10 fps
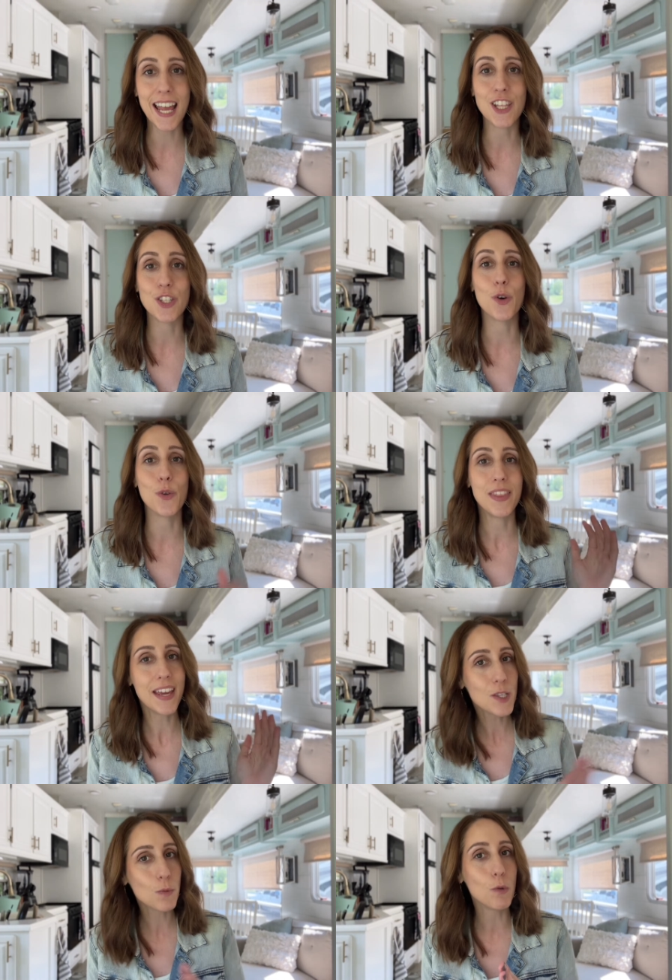and so
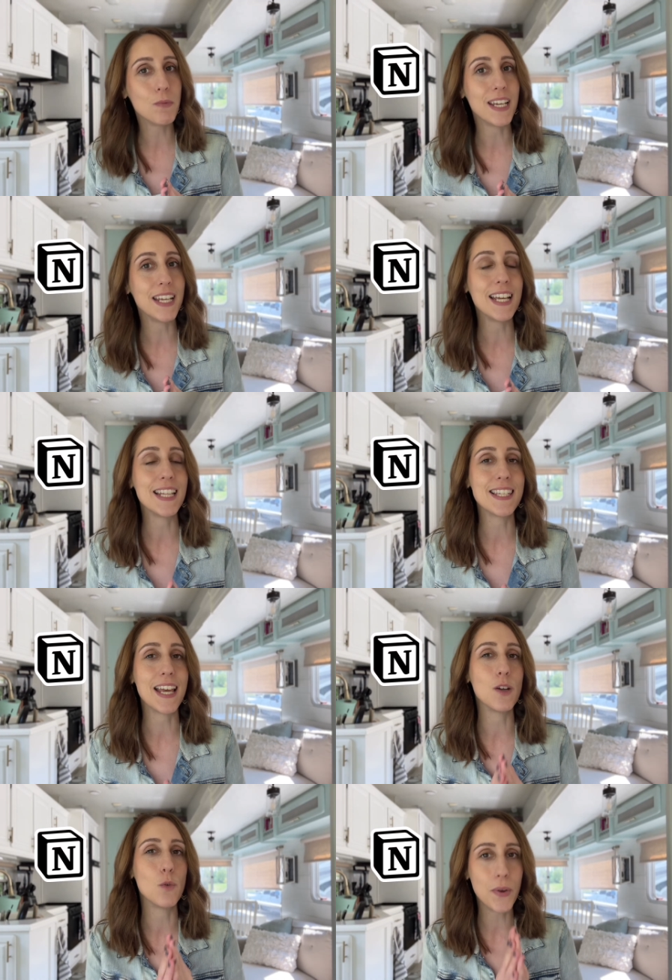they swooped in and
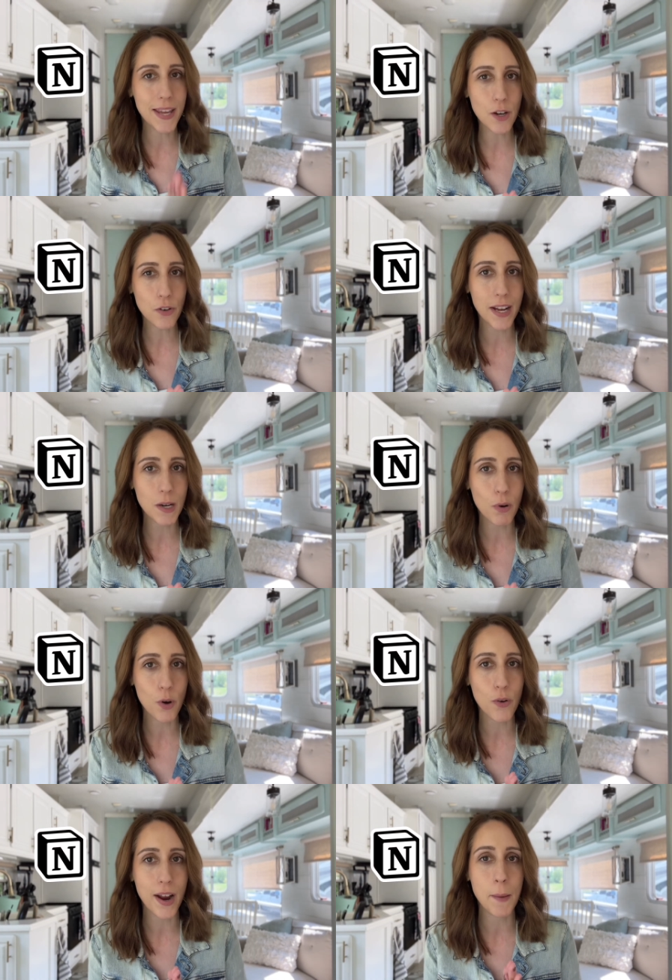said, we can create a
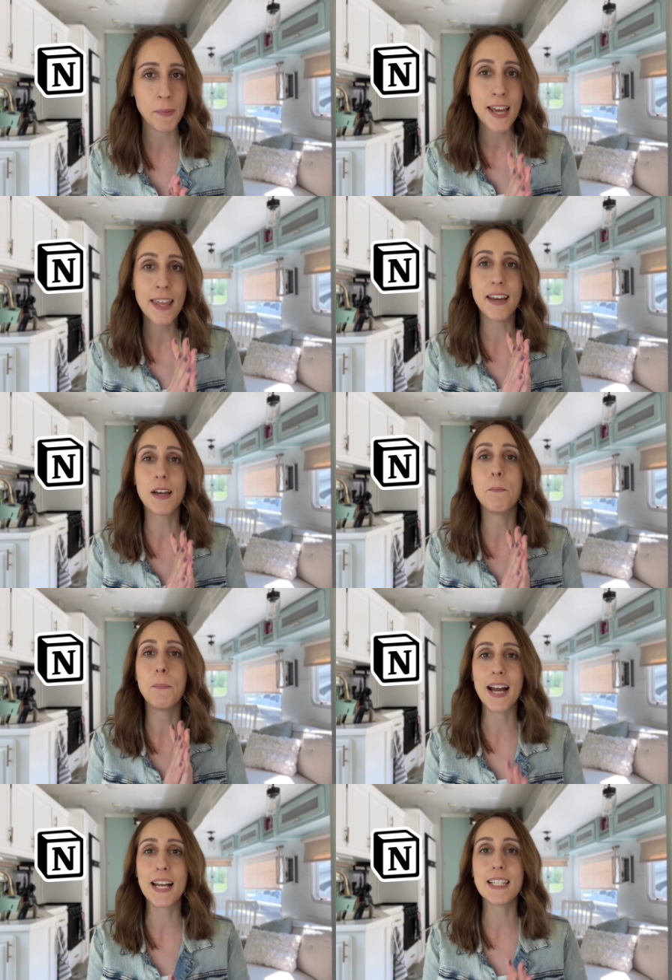program that
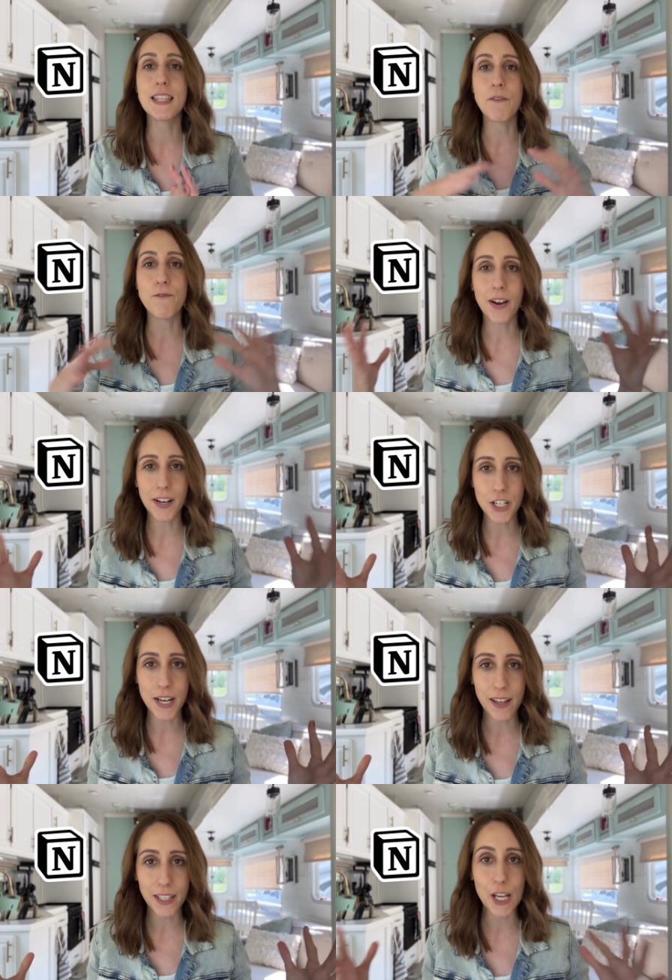combines the
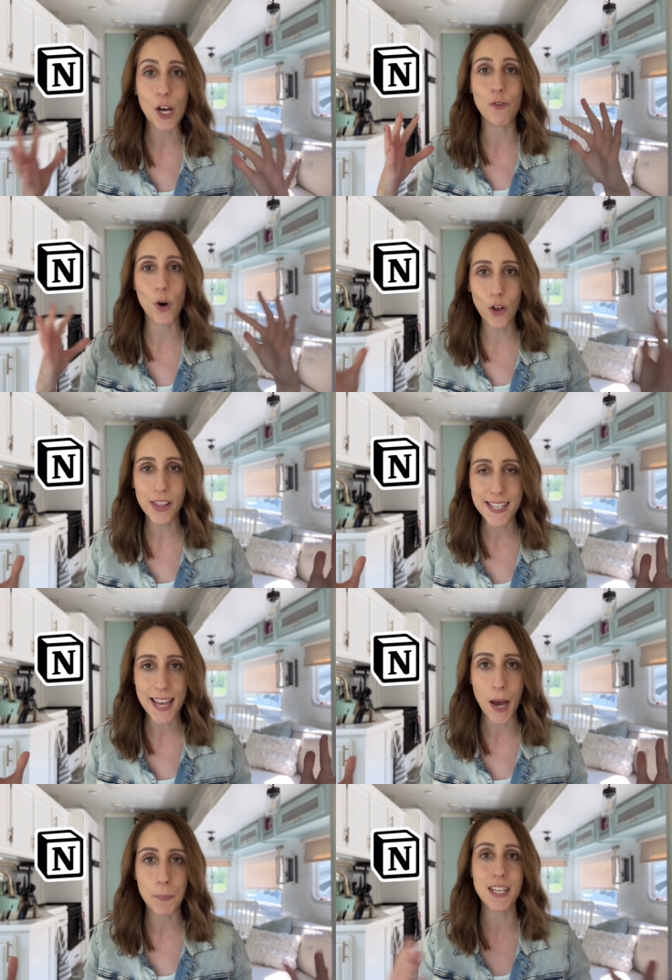functionality of all these
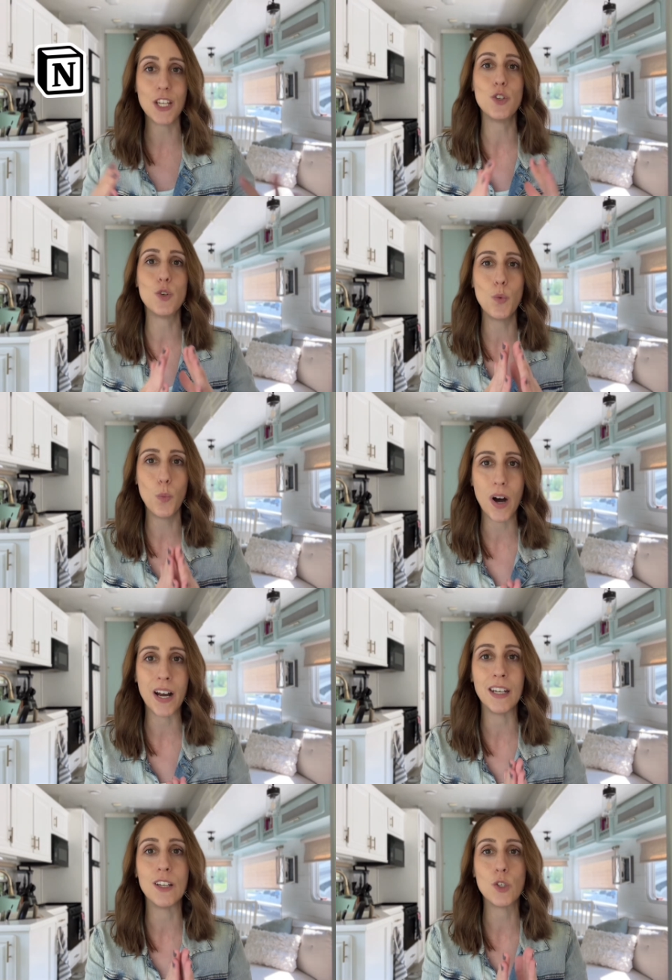apps into
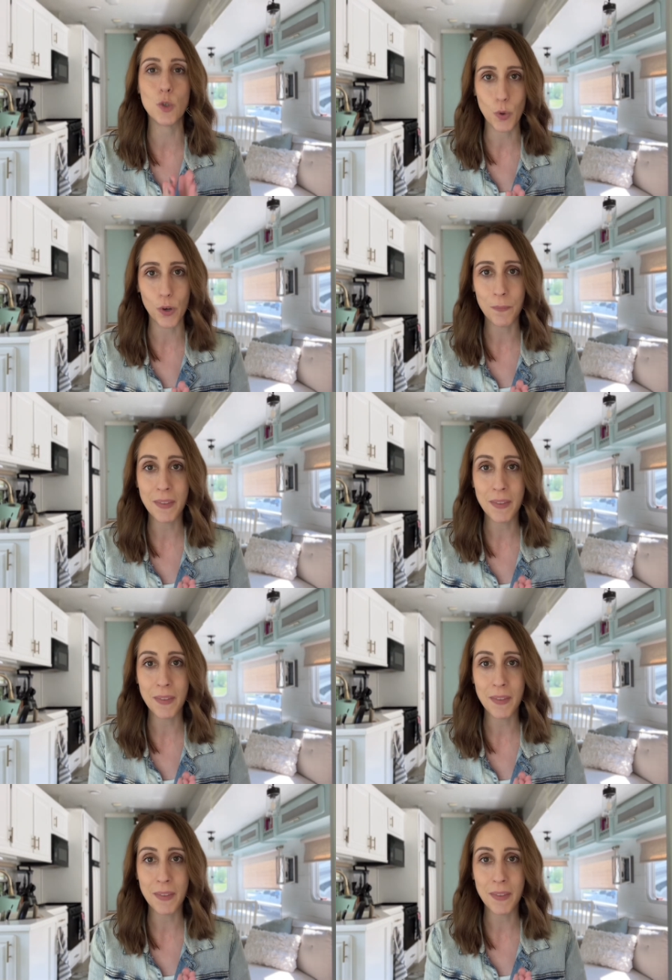one tool.